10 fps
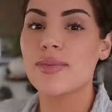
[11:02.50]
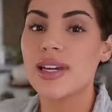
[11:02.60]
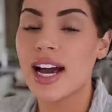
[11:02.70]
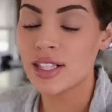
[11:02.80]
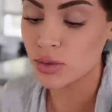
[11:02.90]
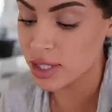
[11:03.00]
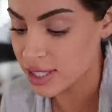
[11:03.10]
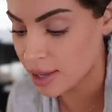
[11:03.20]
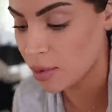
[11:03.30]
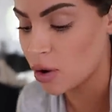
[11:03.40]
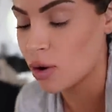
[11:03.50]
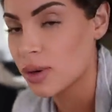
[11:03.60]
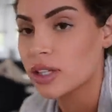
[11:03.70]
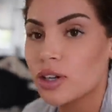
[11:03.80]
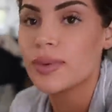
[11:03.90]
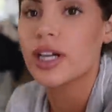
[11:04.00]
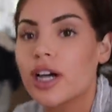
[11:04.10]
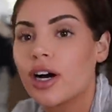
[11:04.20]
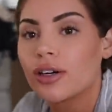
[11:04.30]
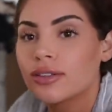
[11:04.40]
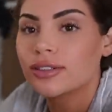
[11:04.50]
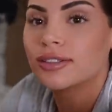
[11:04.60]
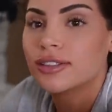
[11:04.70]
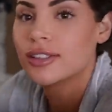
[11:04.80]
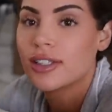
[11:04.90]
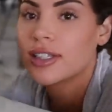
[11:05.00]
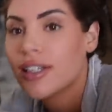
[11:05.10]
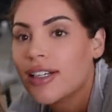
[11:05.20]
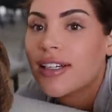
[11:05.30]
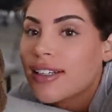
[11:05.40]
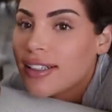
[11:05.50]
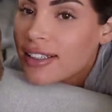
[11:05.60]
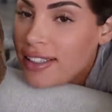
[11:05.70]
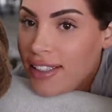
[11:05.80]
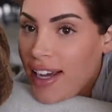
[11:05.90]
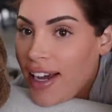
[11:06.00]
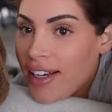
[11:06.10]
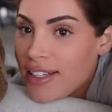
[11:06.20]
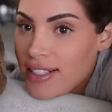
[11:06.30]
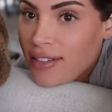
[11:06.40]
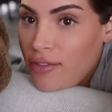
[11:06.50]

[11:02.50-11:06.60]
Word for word: up you guys? We just came home a little bit ago. Dad is in